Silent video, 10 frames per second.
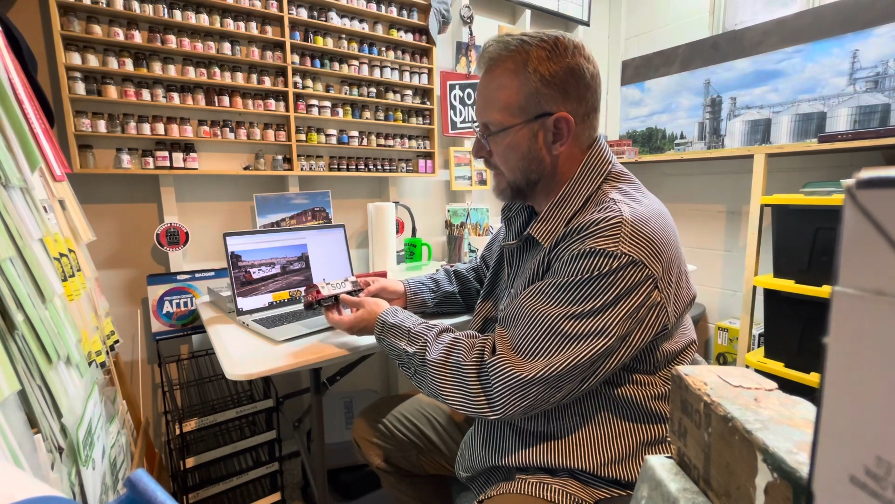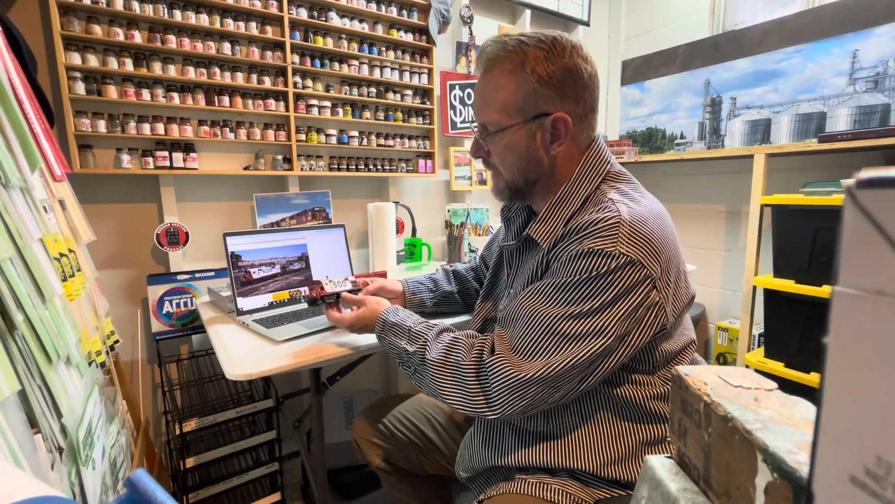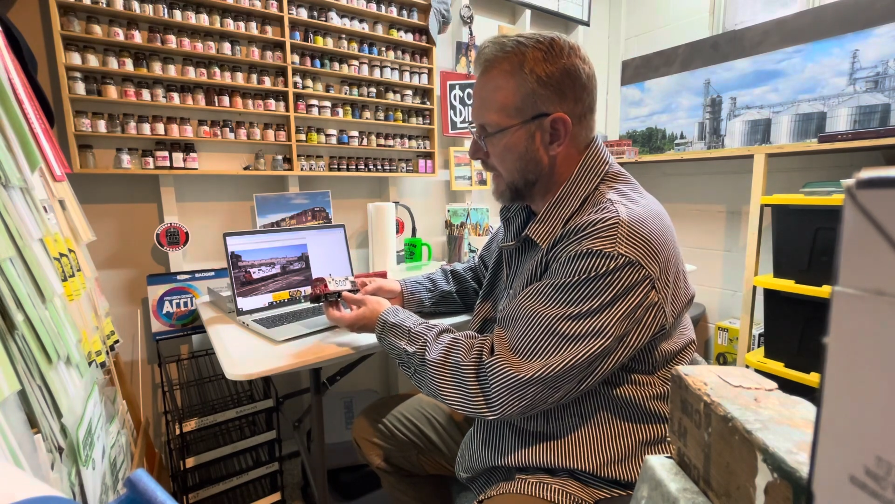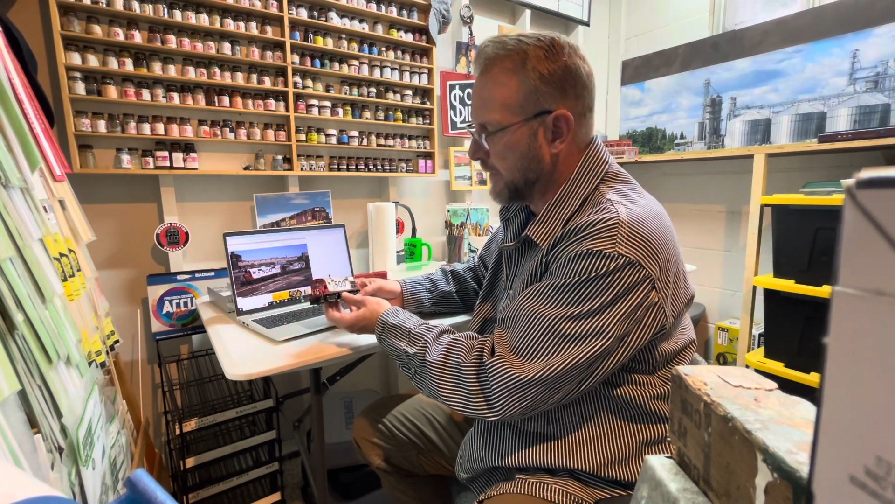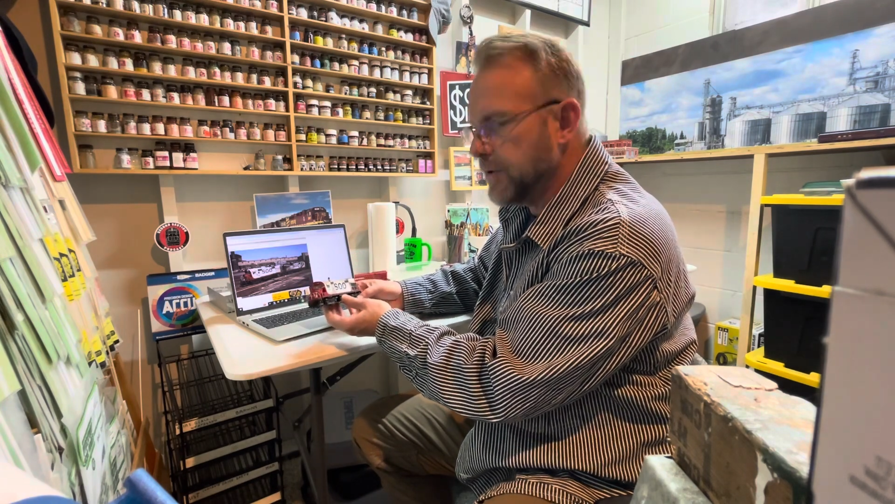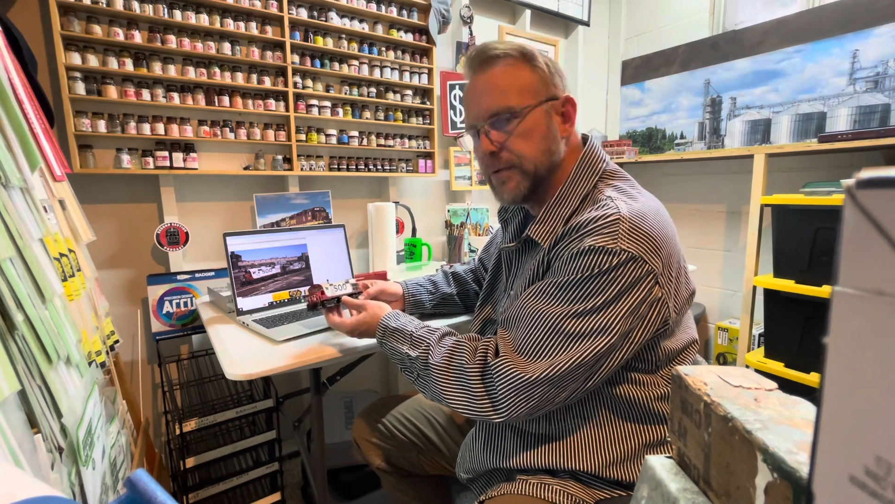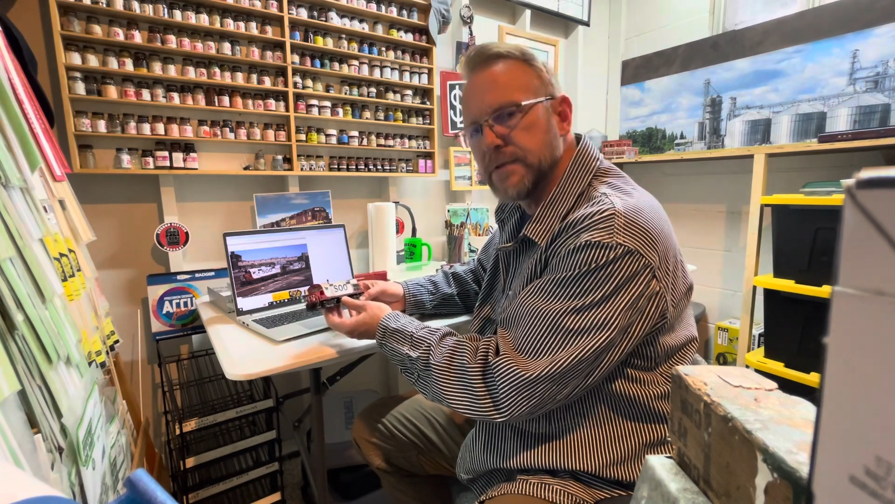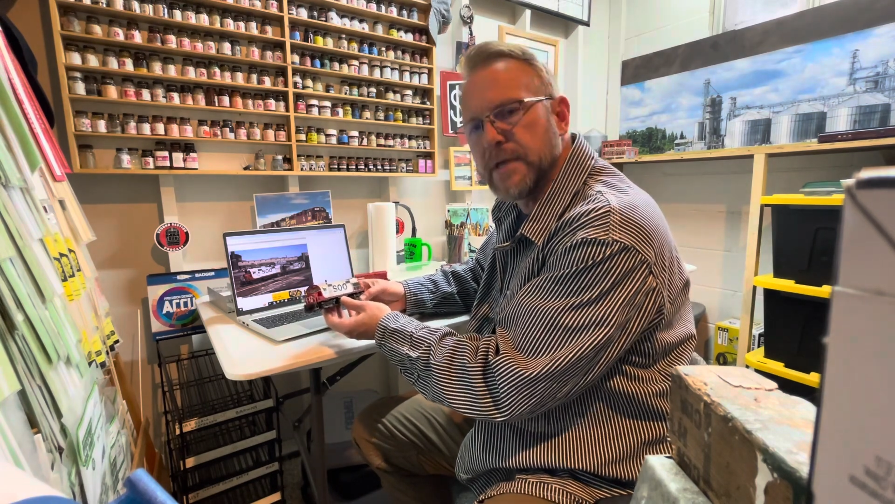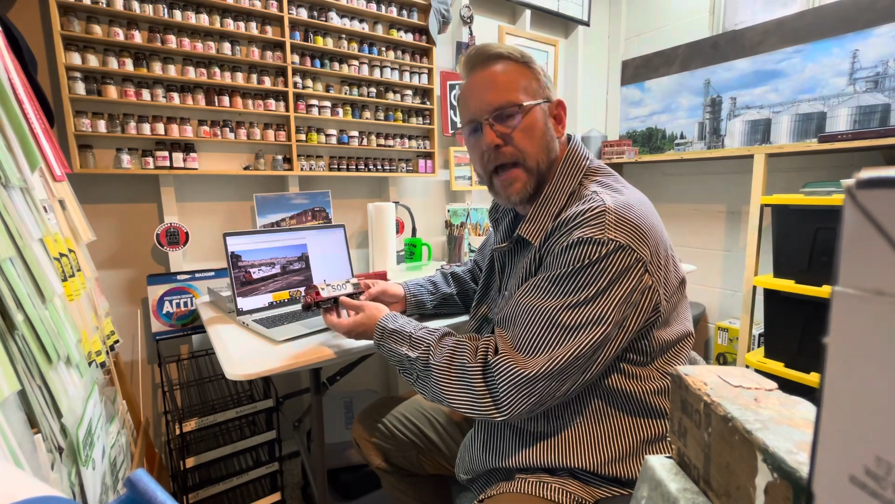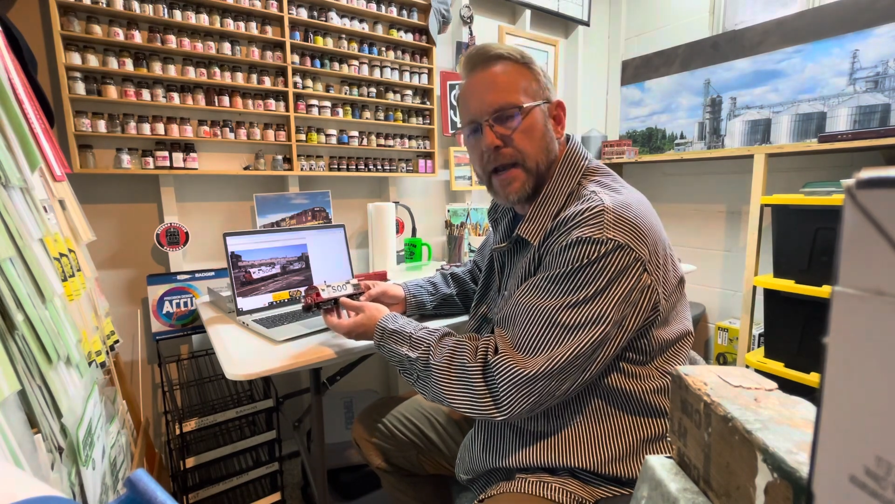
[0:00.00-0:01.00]
and I
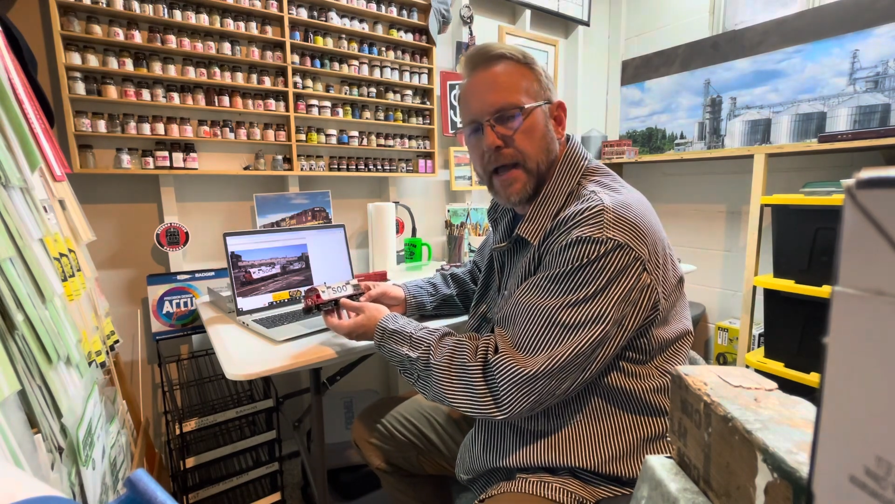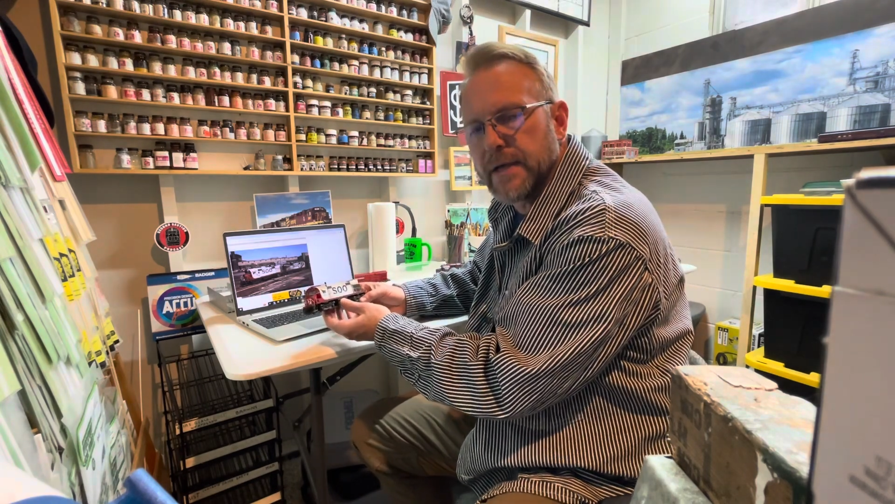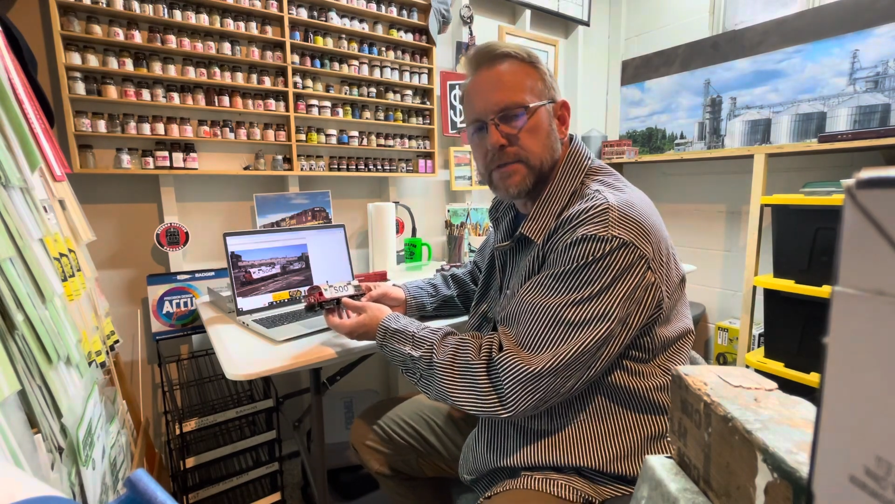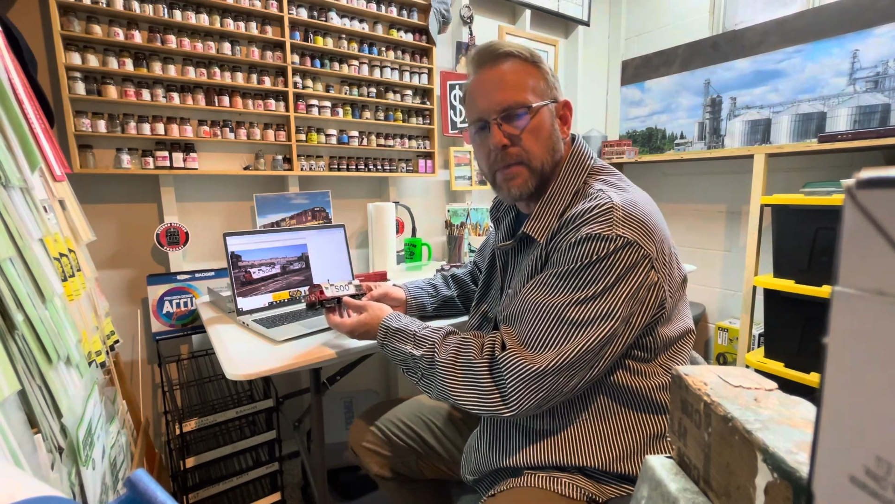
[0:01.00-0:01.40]
used that as